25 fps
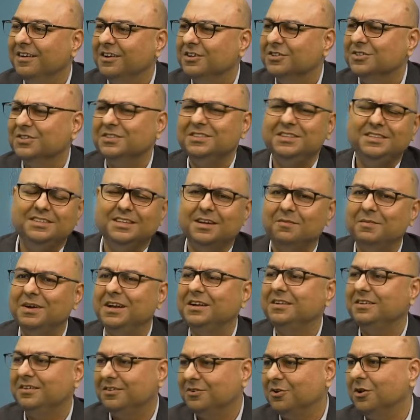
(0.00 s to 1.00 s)
So these are my
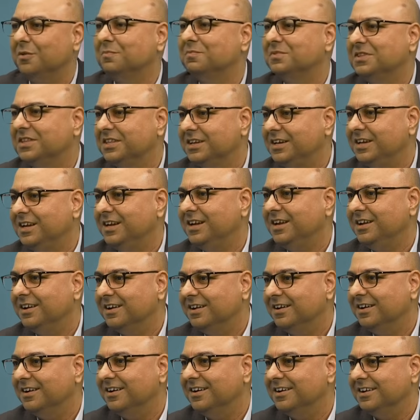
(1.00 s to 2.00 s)
top three
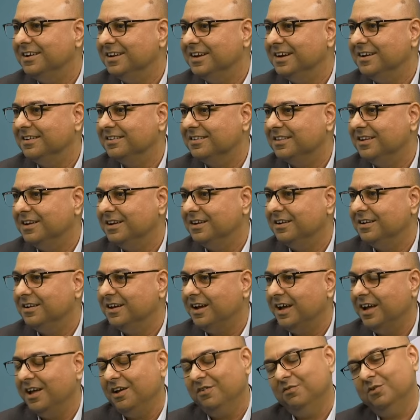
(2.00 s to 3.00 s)
trends that
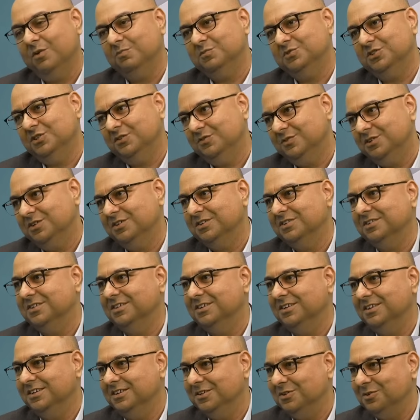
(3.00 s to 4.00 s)
I have observed,
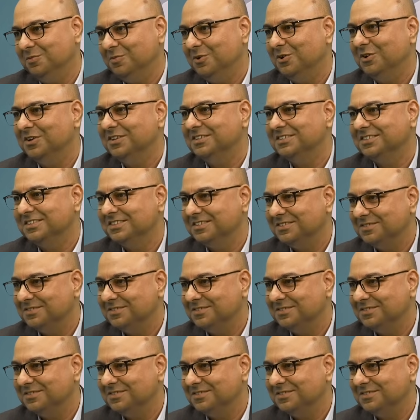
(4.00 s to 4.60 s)
to be honest.